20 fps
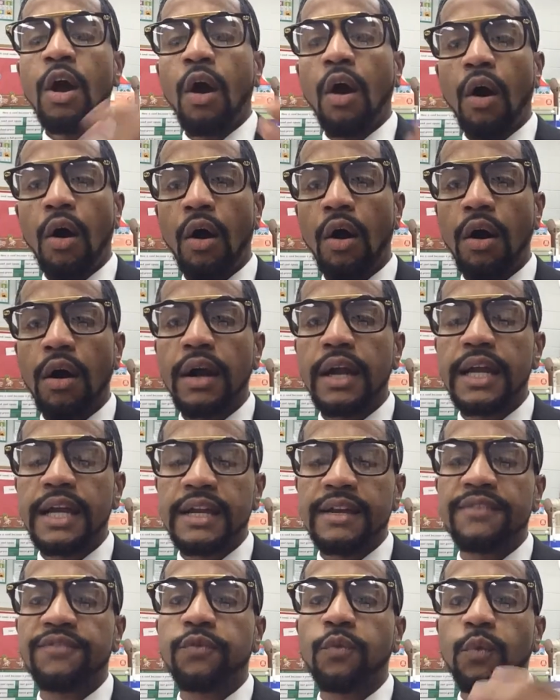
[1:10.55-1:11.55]
or
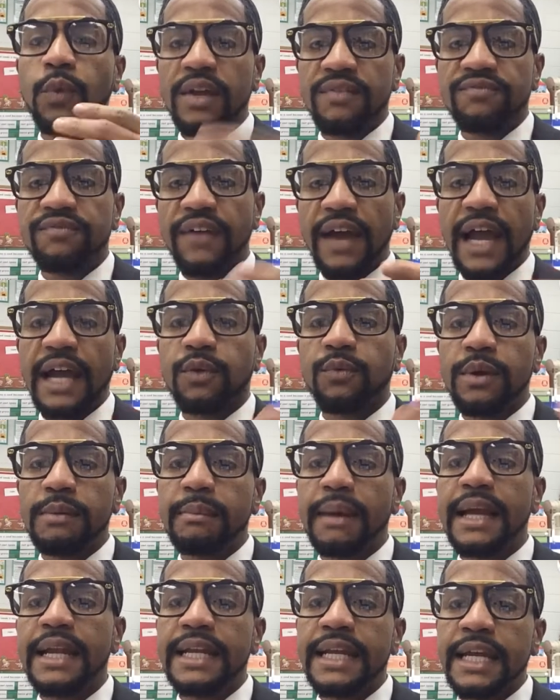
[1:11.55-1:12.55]
if, in fact, we
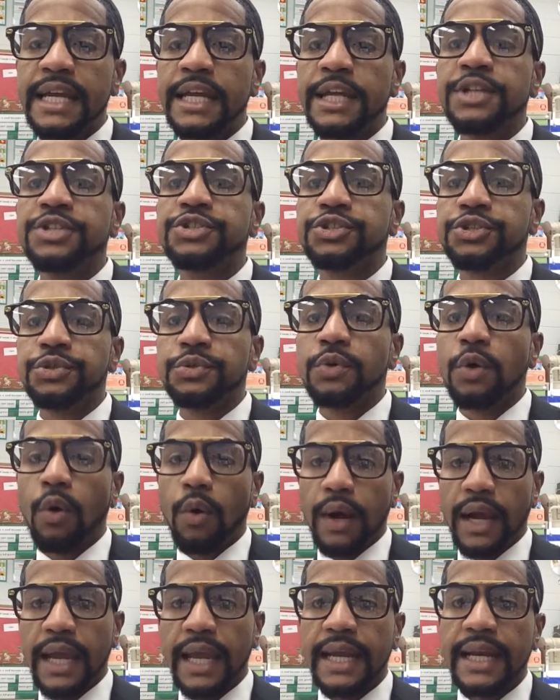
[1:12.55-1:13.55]
may need to go
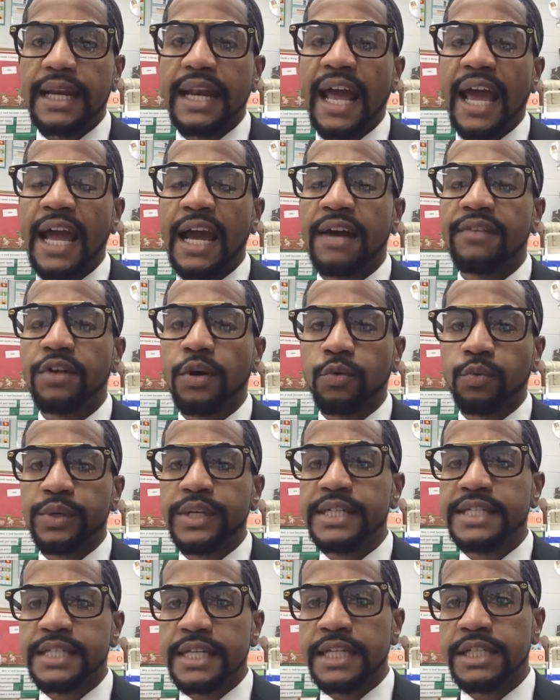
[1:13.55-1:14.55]
ahead and have a
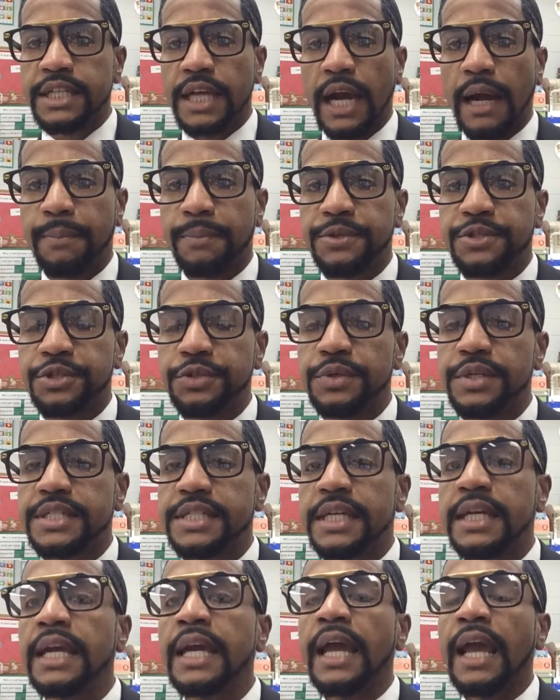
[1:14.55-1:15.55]
reteach
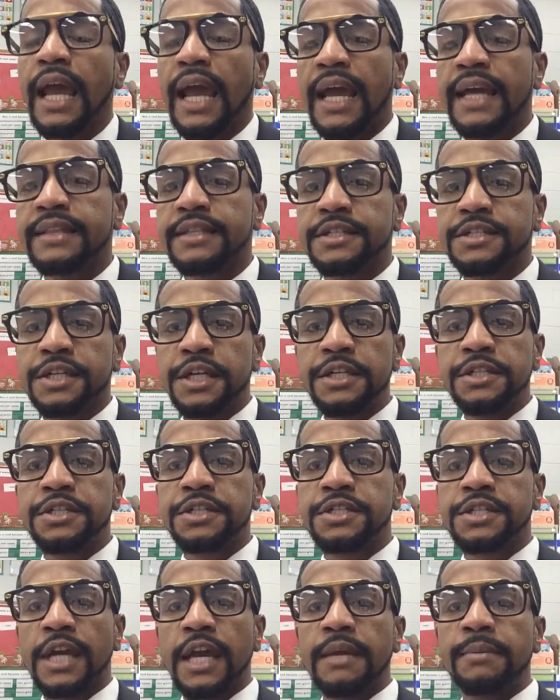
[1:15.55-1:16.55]
opportunity at the teacher
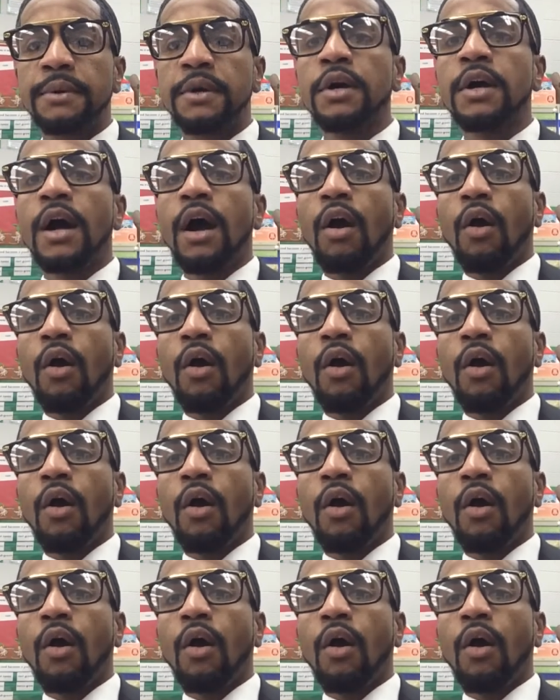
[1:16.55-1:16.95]
table,